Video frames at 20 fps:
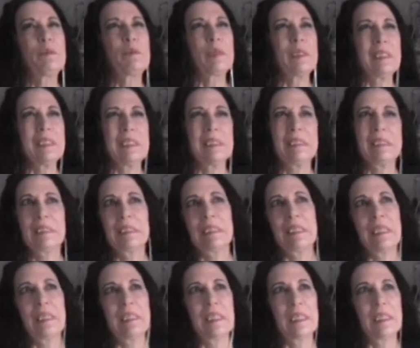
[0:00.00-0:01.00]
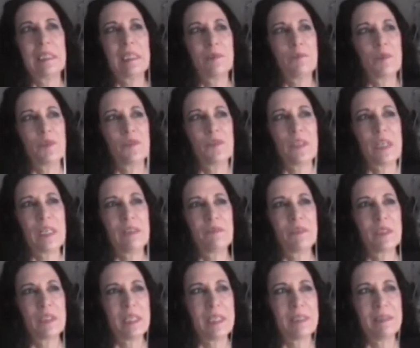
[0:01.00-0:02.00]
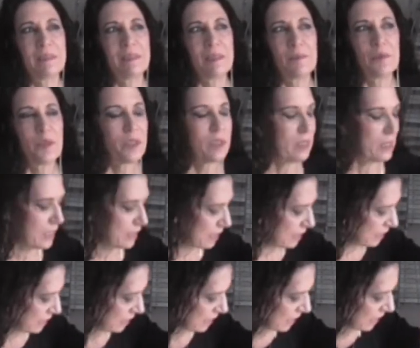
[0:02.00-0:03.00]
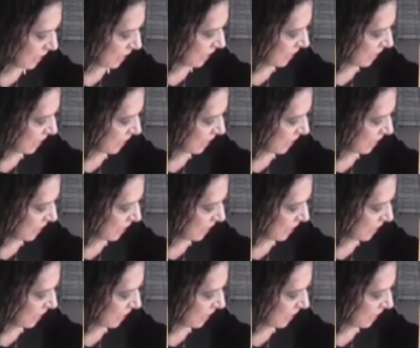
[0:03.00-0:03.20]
what is today, night number 5 or night number 6?